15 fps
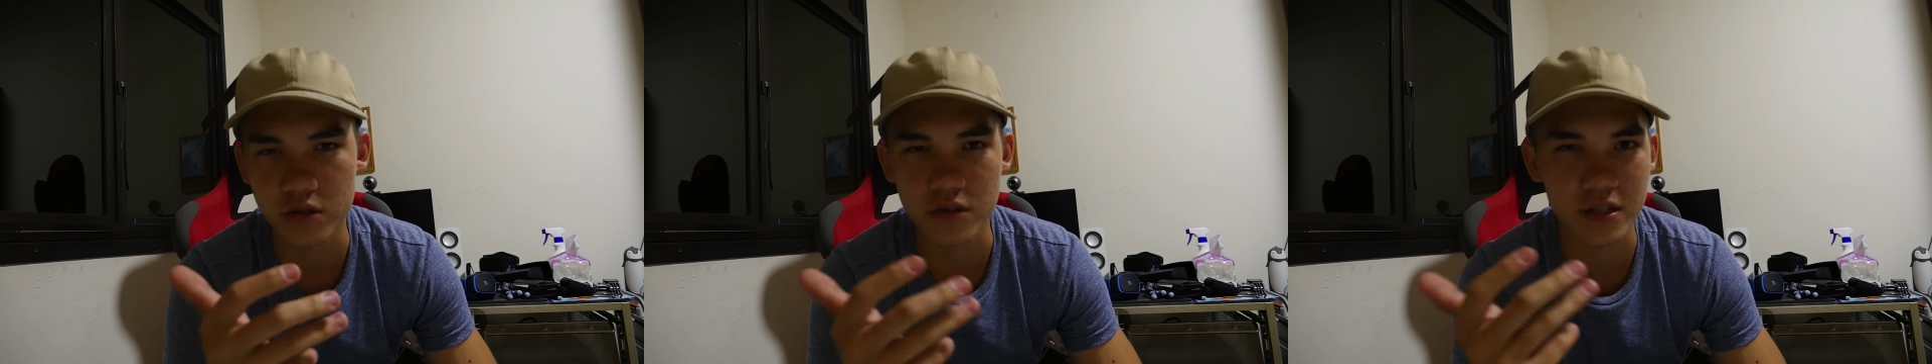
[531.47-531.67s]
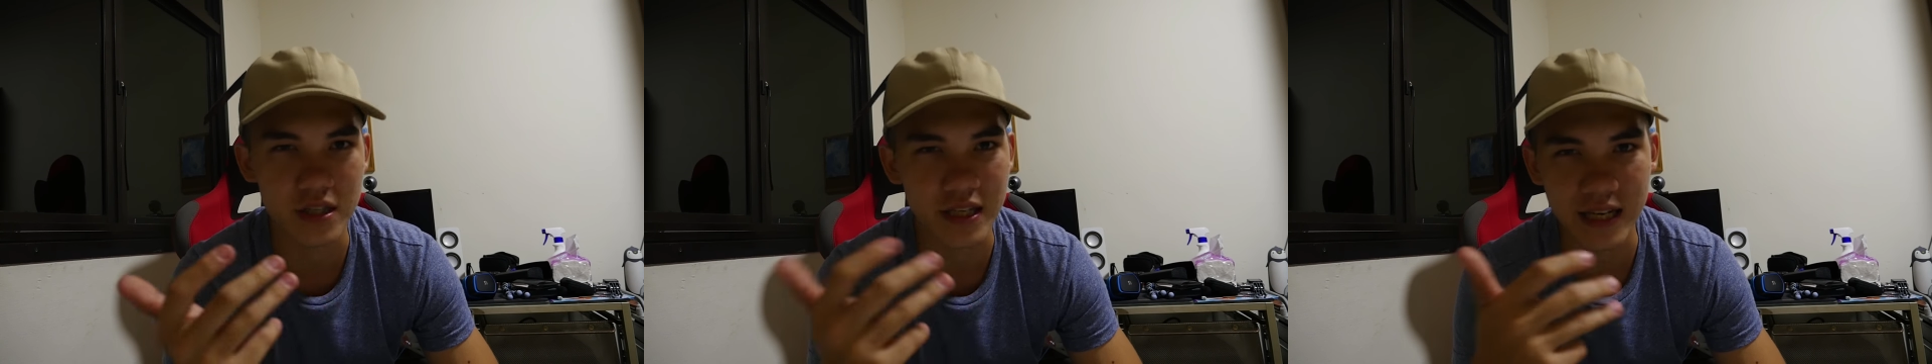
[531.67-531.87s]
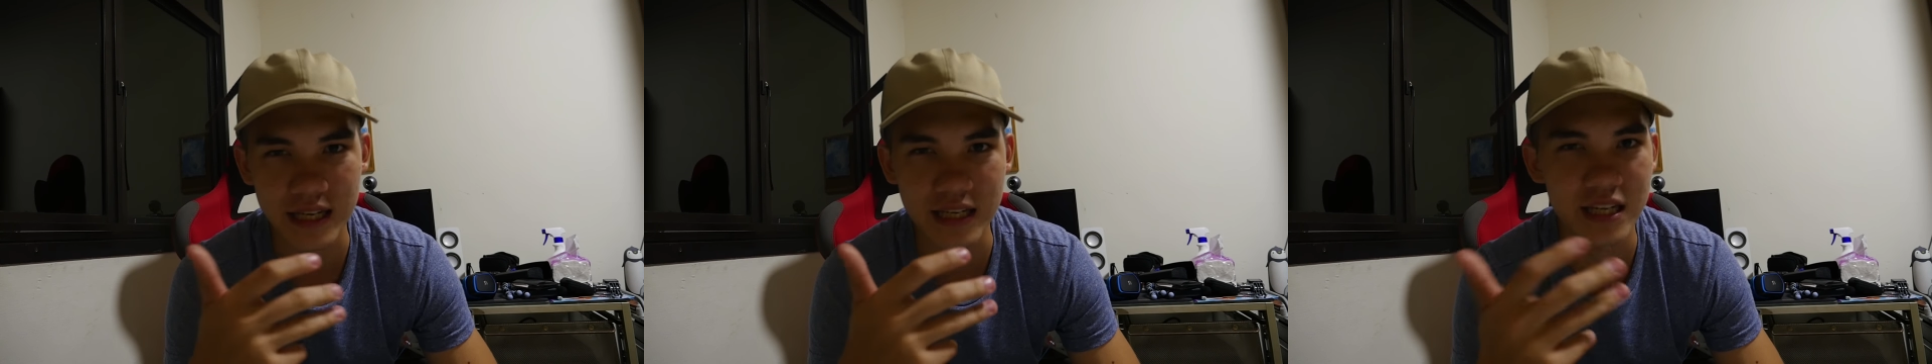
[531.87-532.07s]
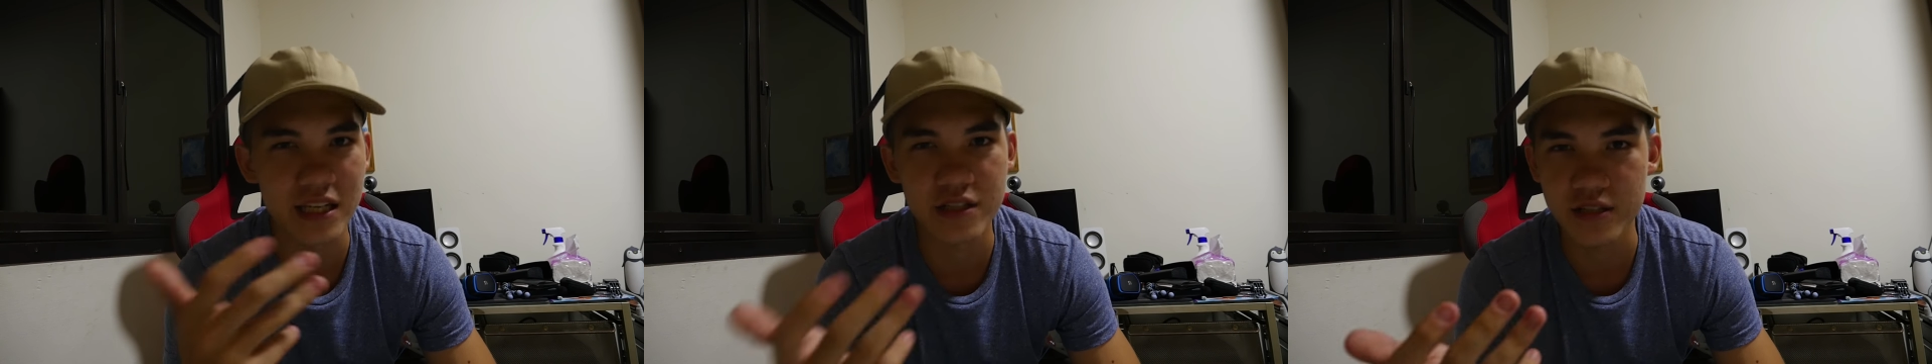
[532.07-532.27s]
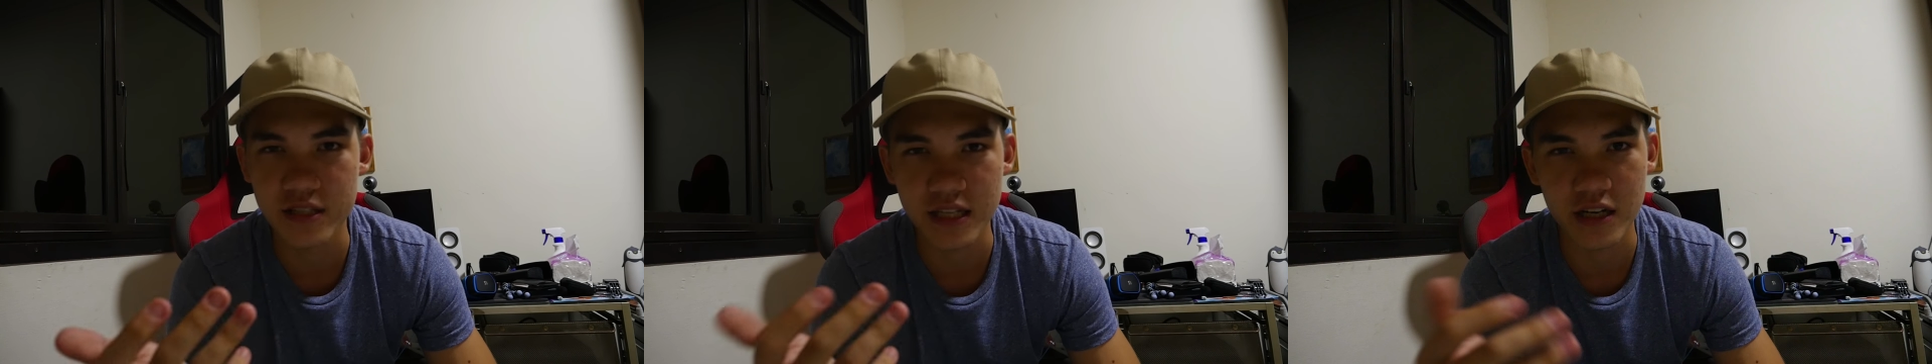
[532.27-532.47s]
Do you think I can
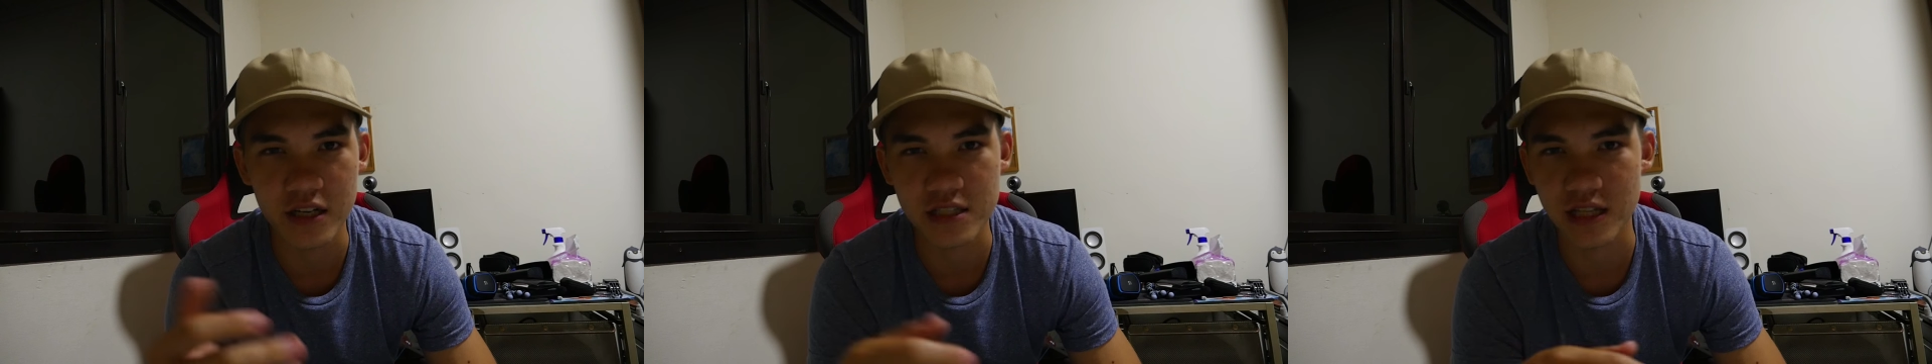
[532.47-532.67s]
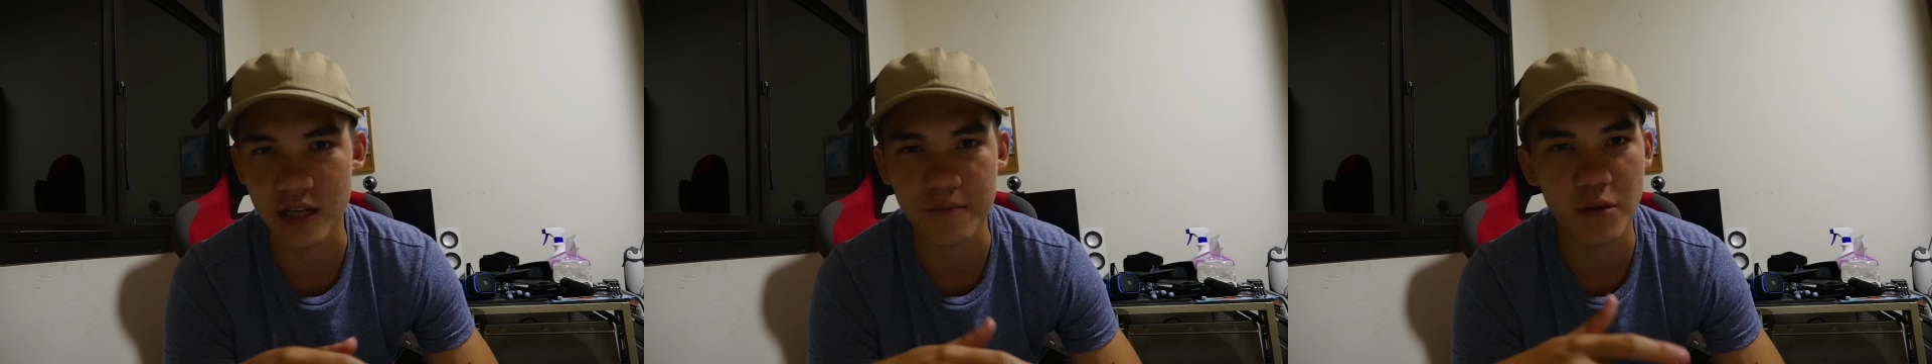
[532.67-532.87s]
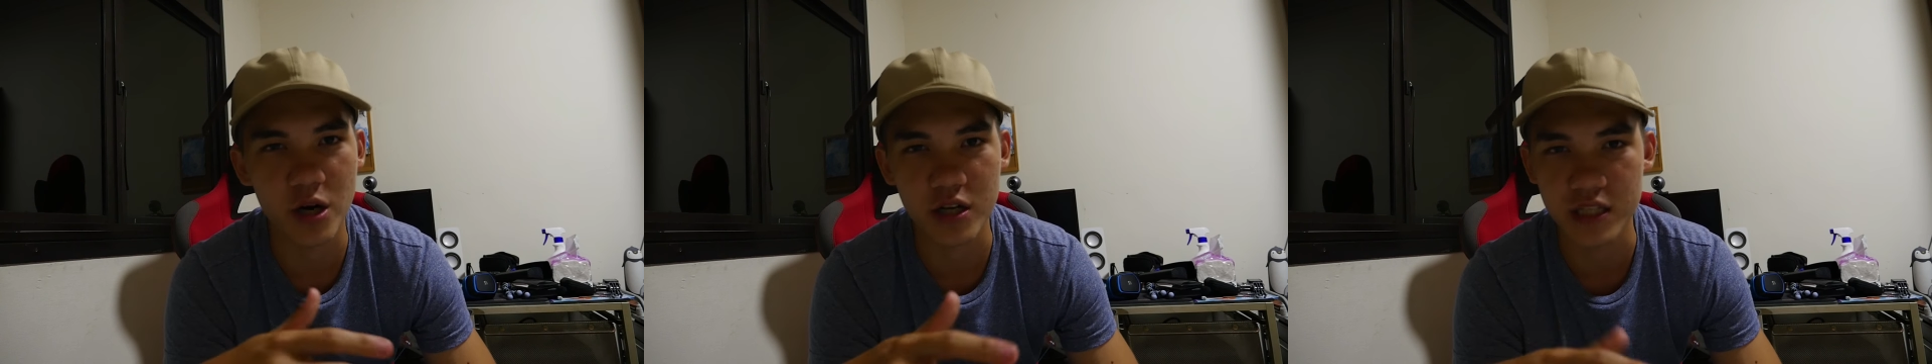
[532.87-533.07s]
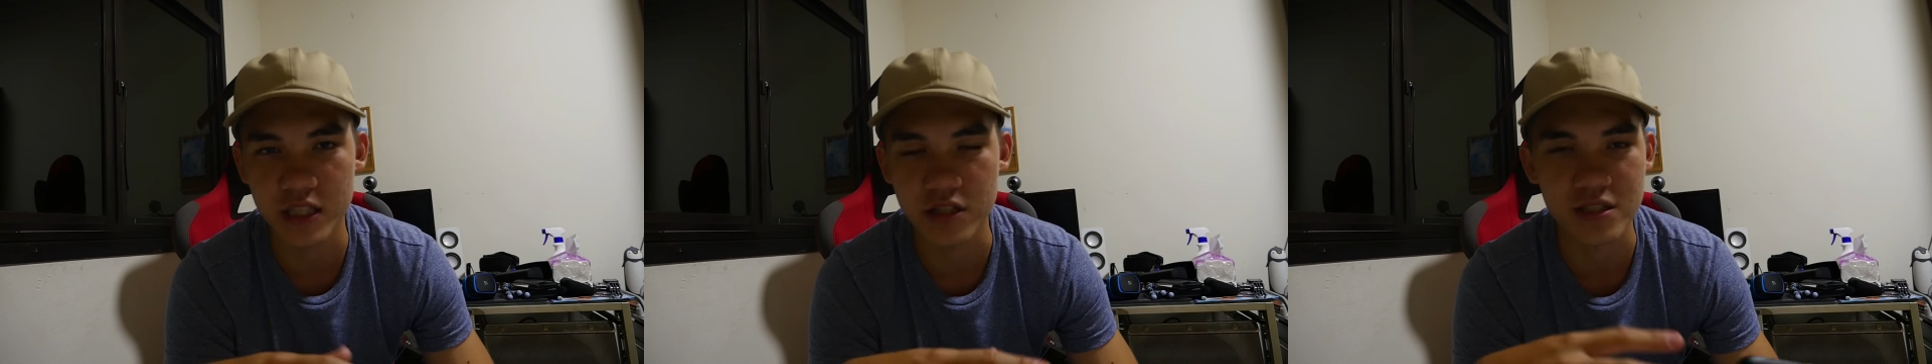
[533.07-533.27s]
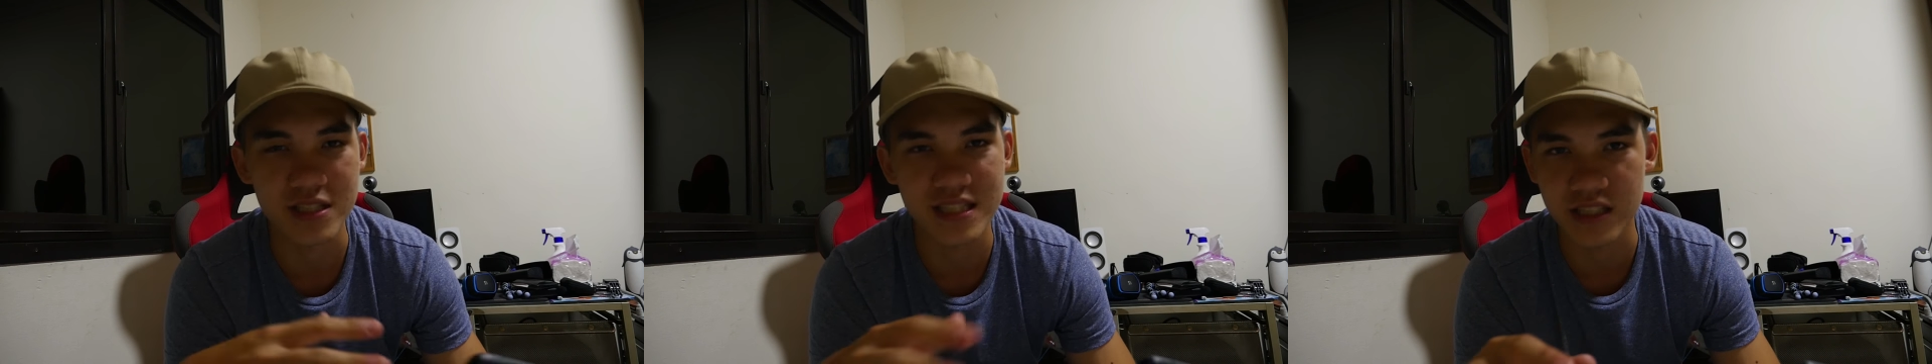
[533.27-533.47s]
intern there? It's like
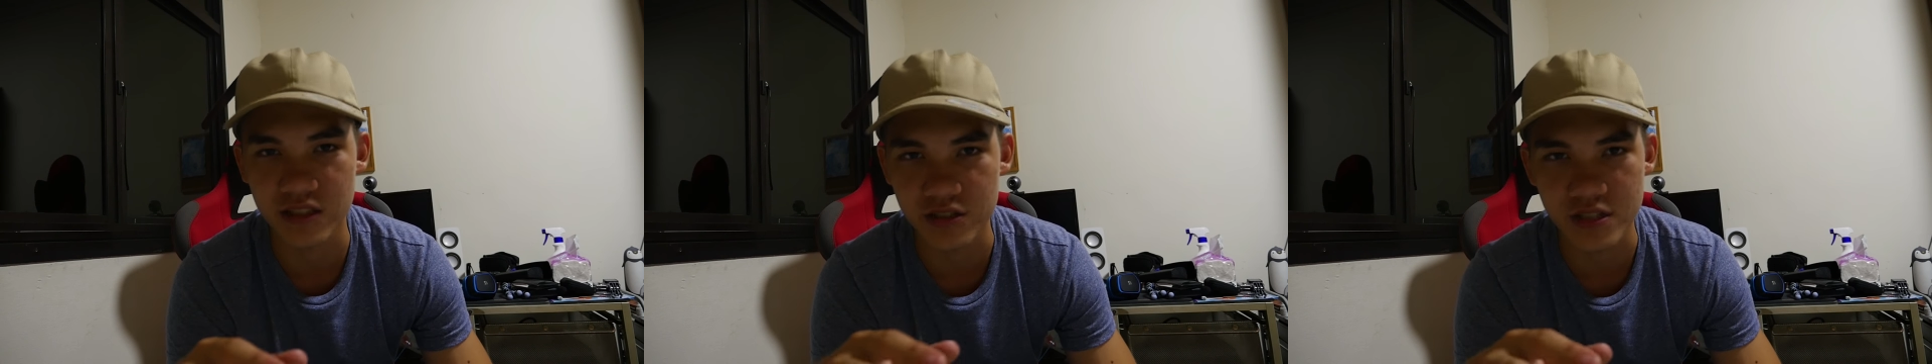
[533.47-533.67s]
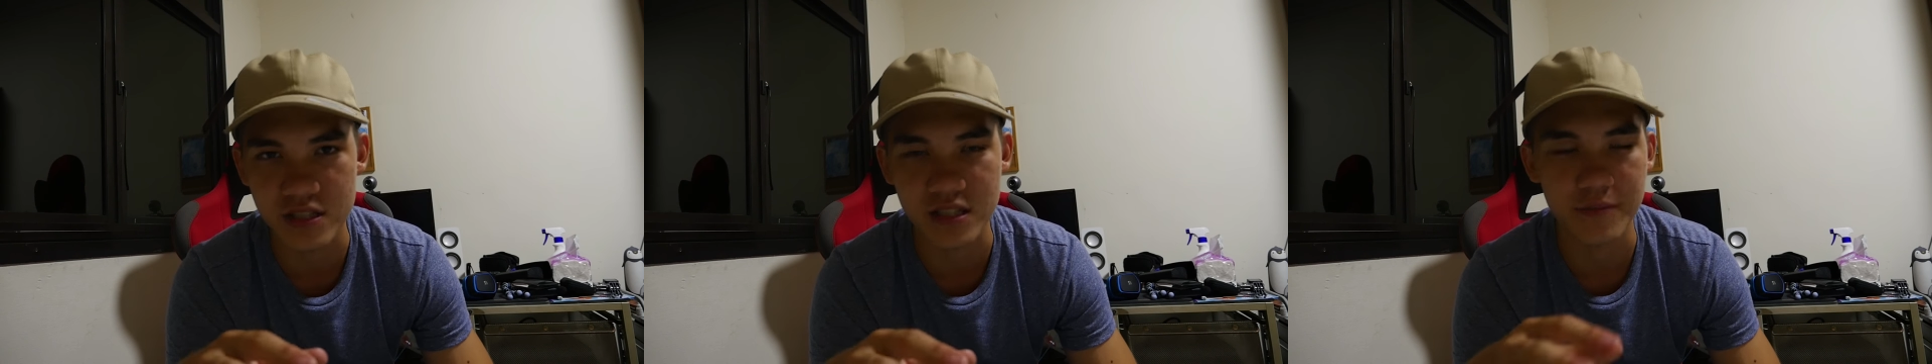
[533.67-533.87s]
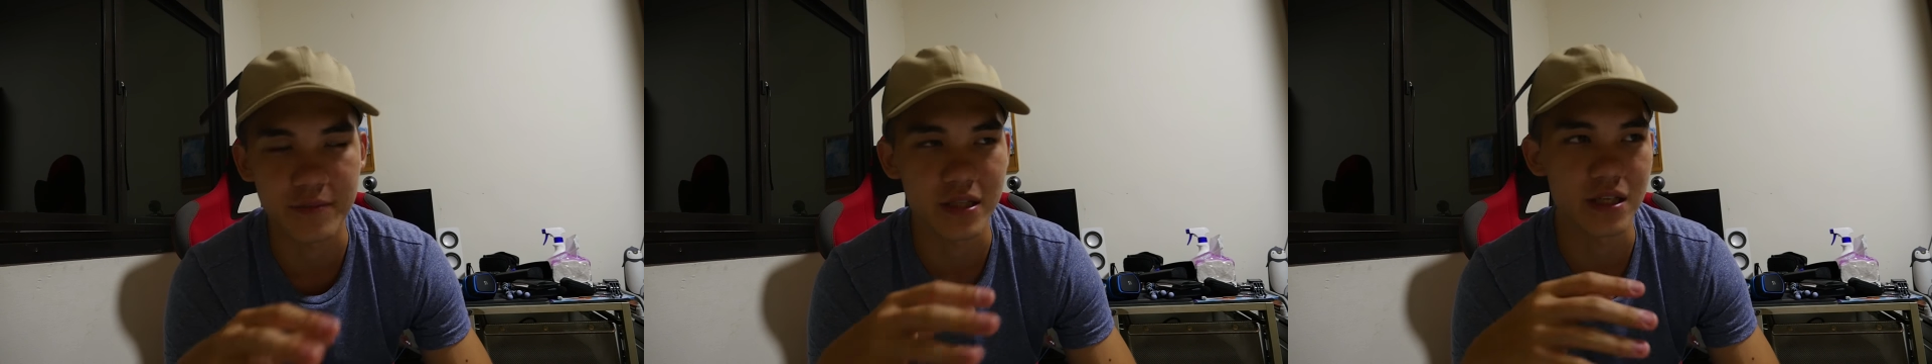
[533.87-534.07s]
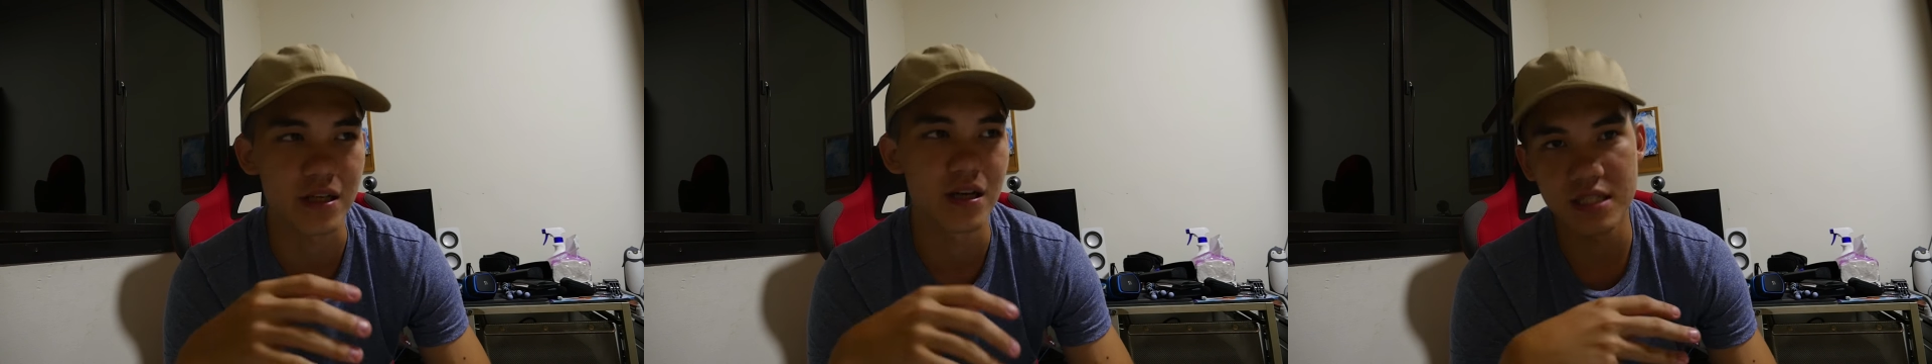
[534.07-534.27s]
marketing or sales or something.